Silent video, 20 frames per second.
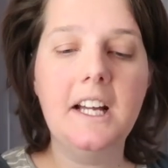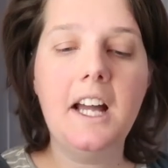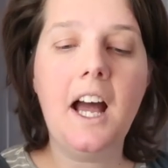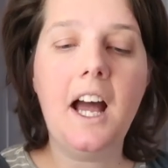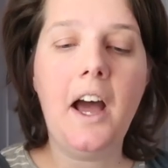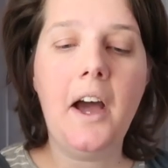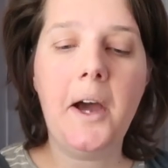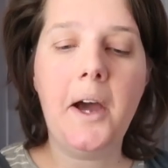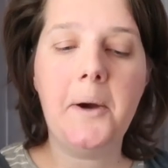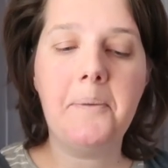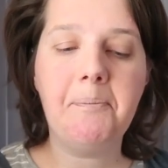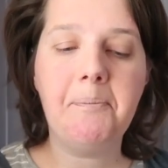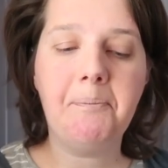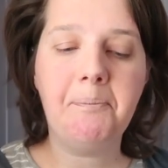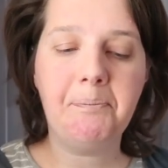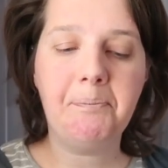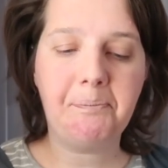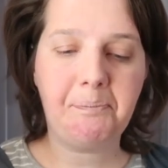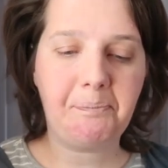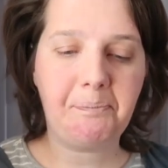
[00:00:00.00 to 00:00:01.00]

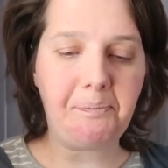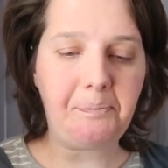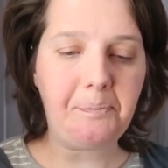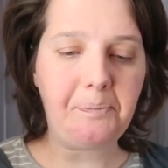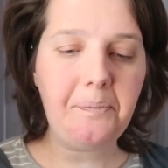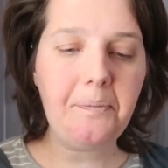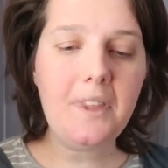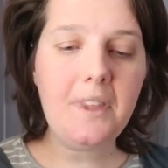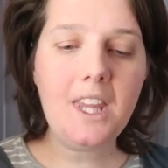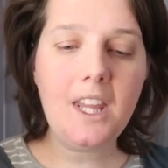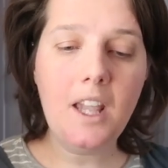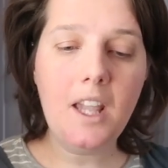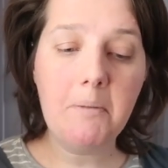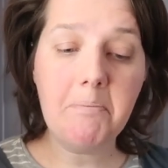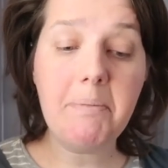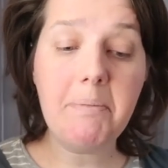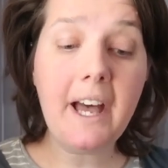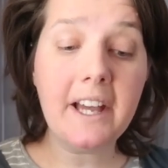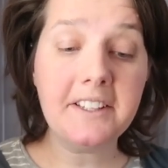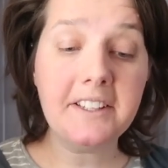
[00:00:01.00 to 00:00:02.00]

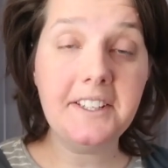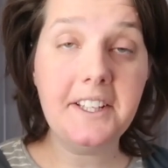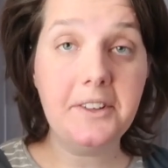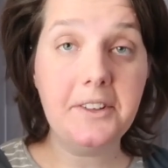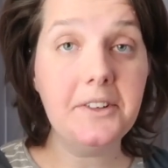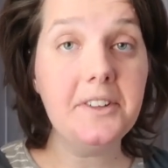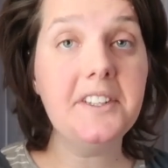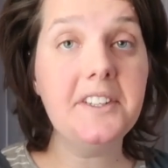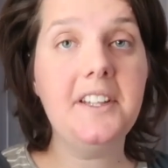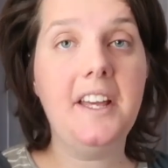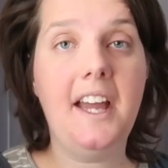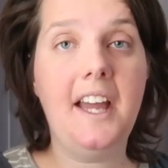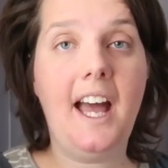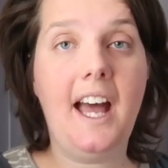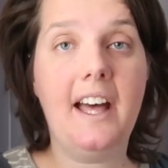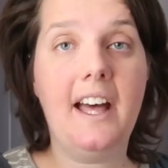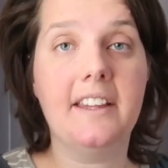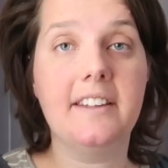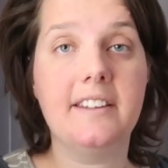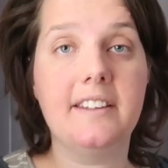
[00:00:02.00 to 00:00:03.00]
But she also
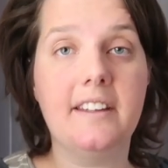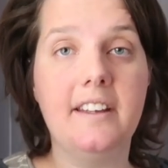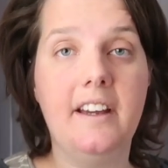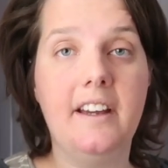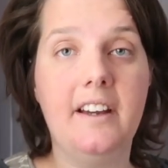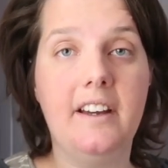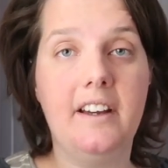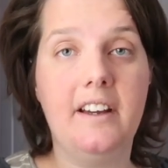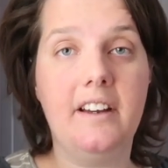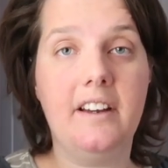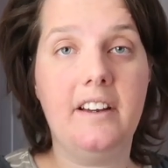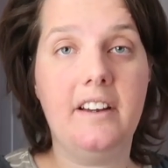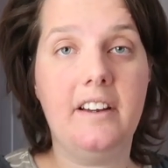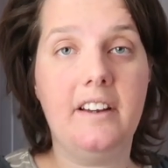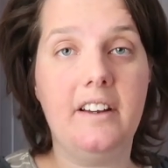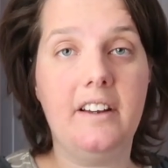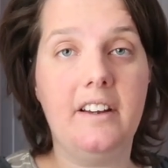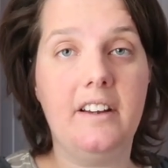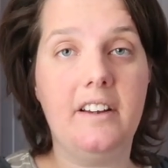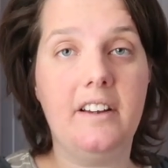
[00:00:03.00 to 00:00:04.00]
has
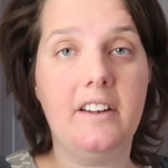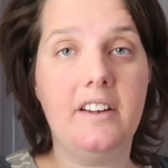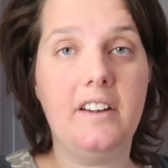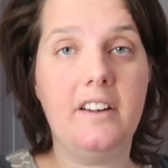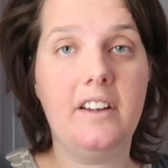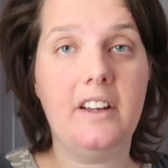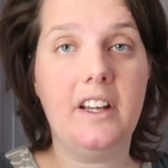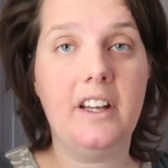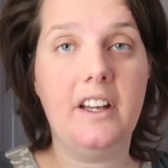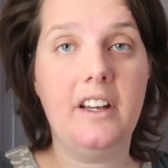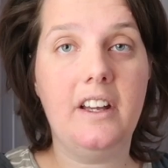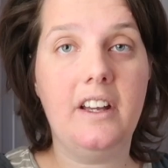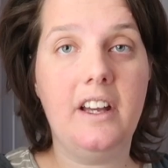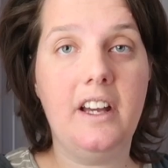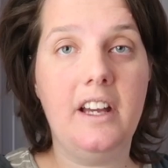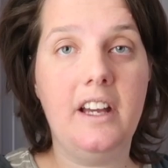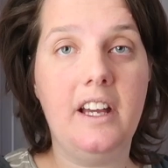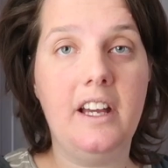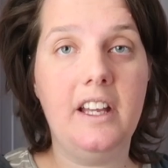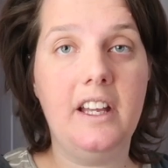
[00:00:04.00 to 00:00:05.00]
a
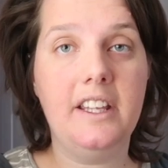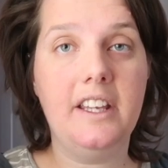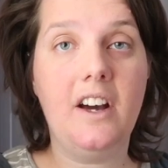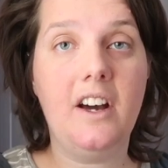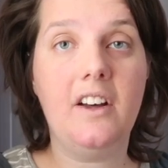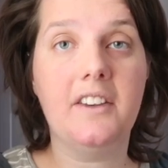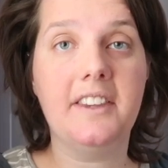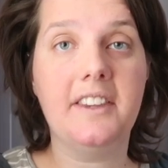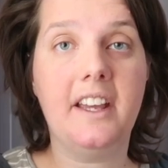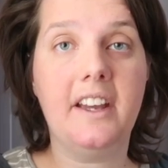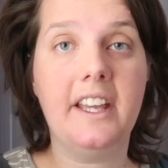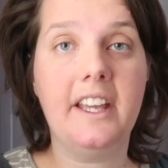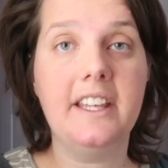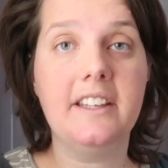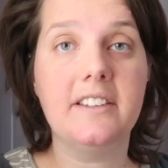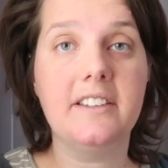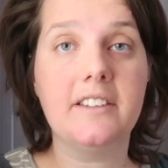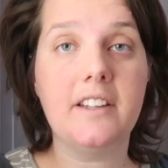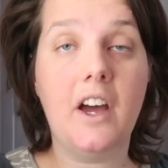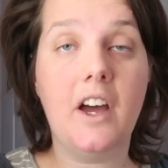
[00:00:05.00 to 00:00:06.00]
yarn that
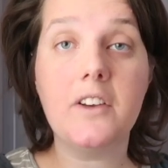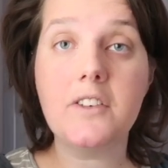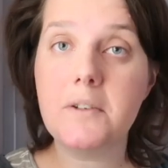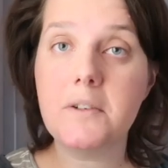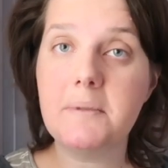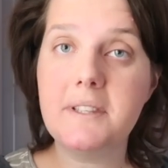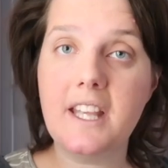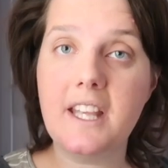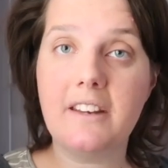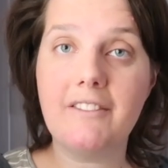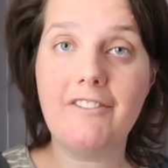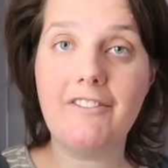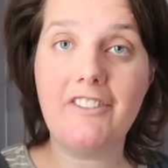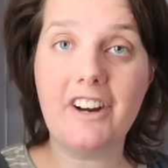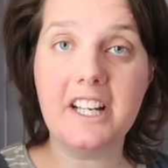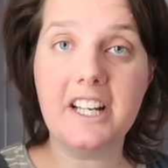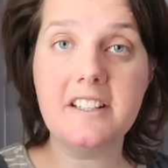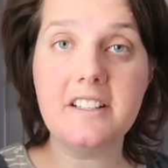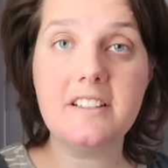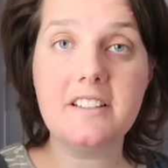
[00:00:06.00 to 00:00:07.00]
is 100%
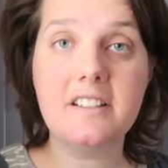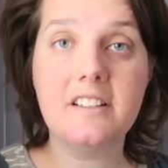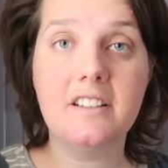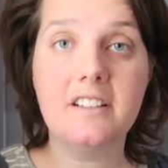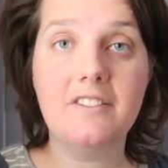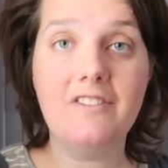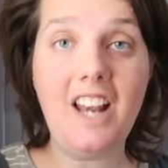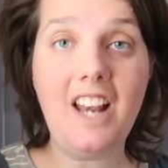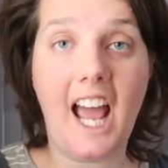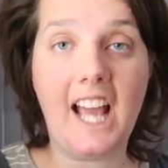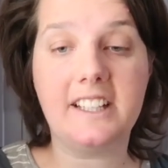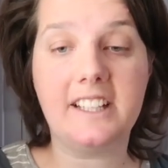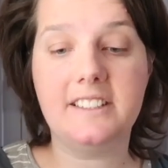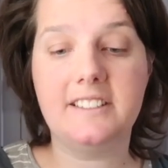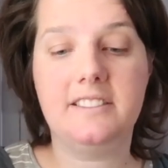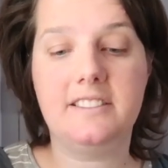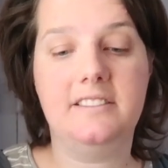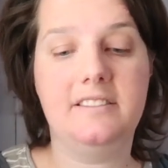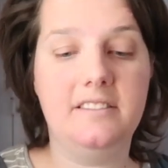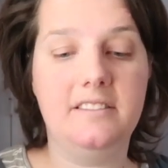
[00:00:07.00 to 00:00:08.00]
French
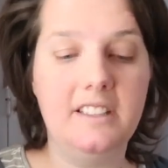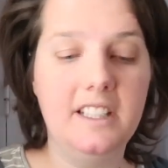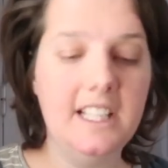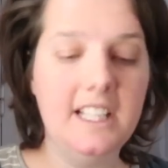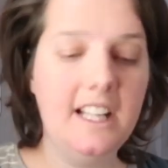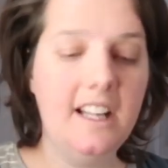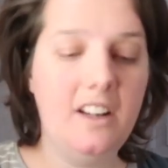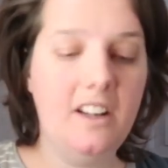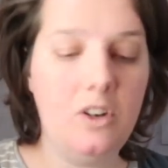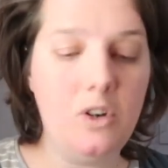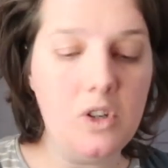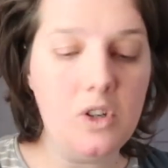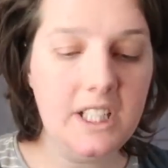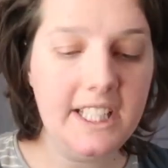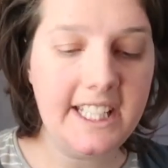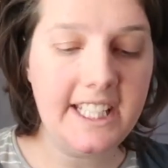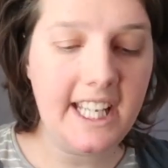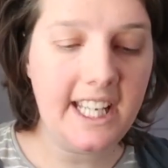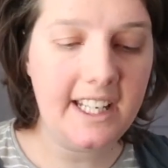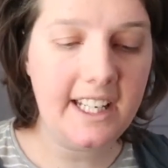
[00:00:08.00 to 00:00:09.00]
flax or
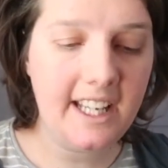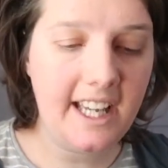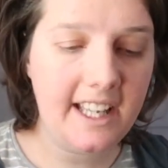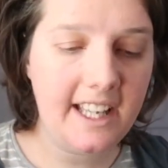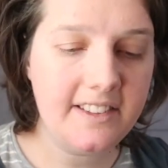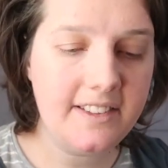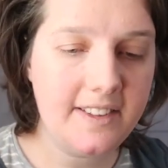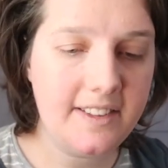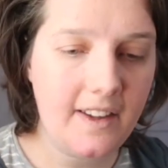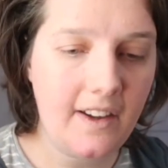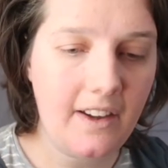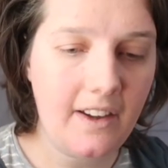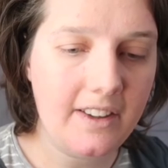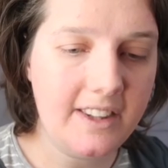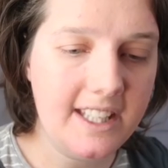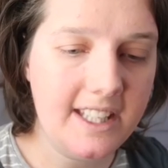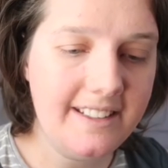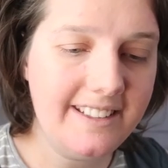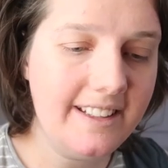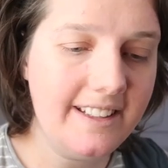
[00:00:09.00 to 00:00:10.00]
linen, and so
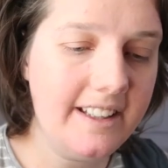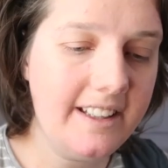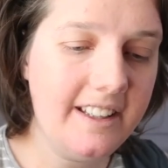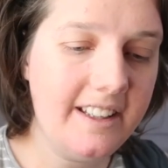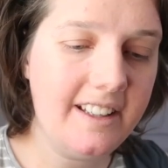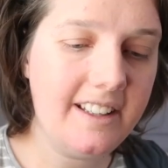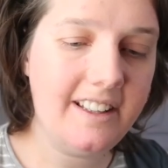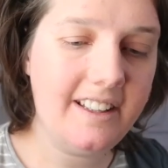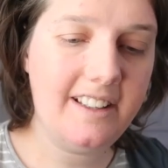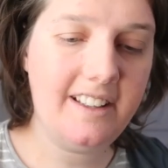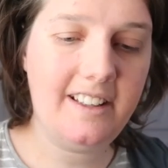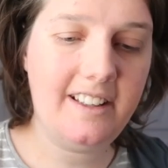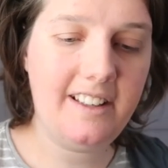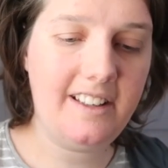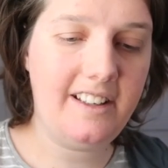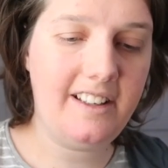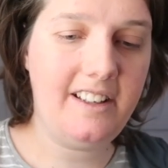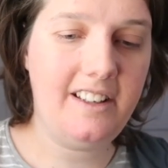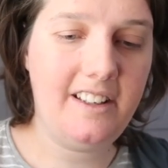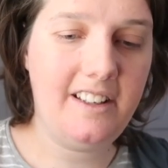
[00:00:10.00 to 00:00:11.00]
these are
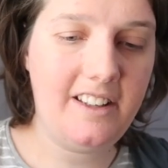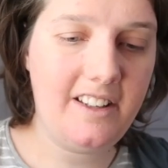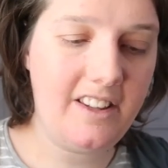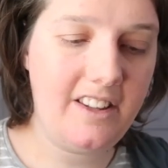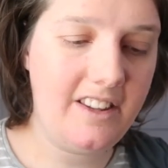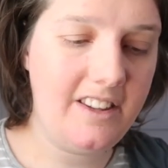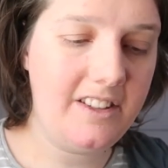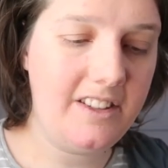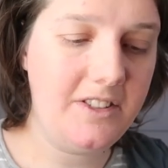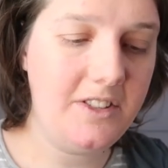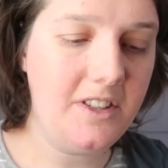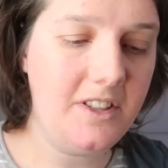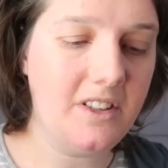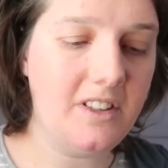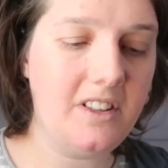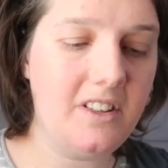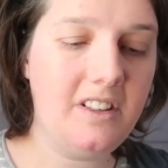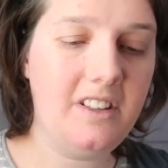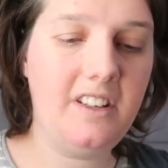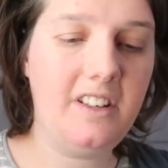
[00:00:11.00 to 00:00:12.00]
the
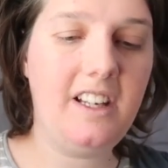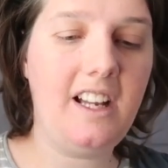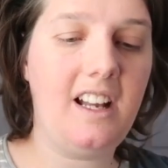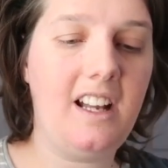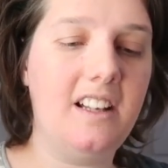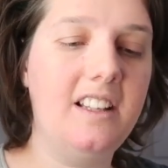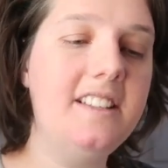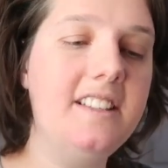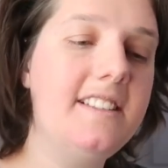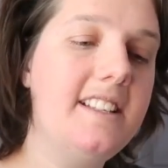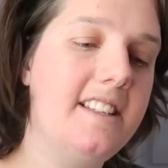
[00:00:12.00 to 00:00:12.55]
two colours.